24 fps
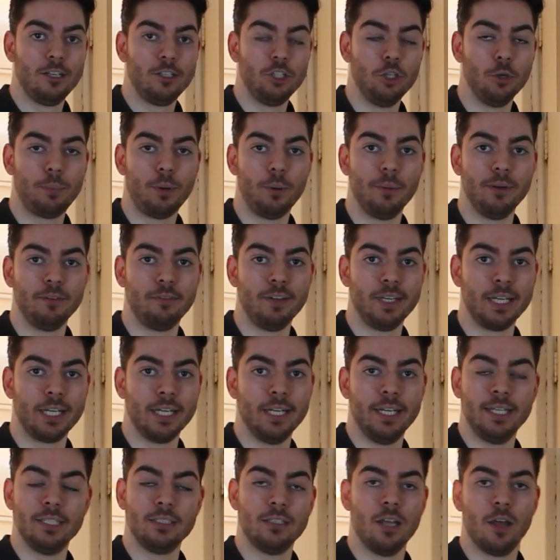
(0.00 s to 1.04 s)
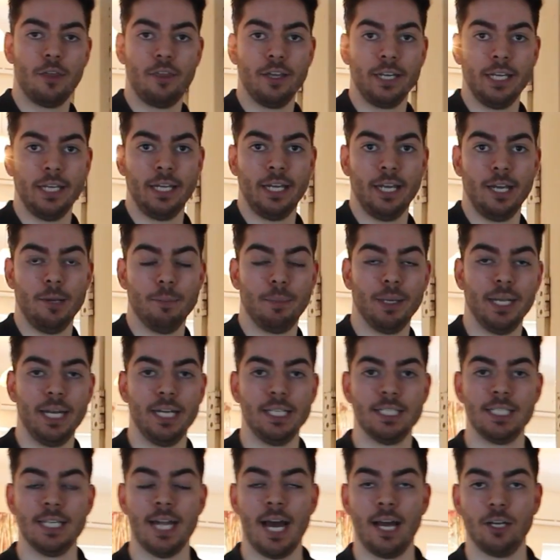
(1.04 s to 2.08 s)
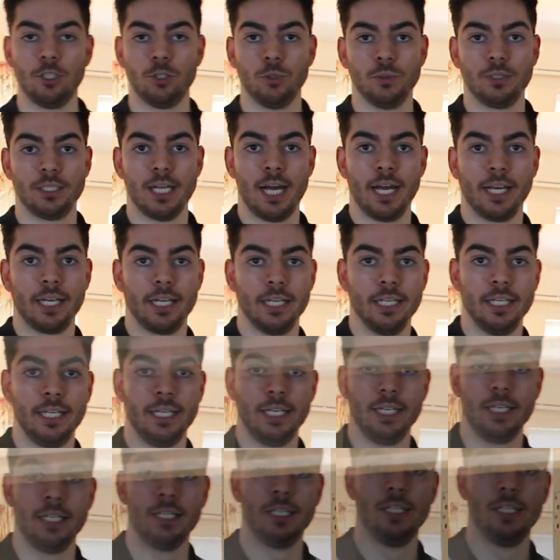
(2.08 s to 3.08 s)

You're probably thinking there's nothing in here, but there's an actual tank in here.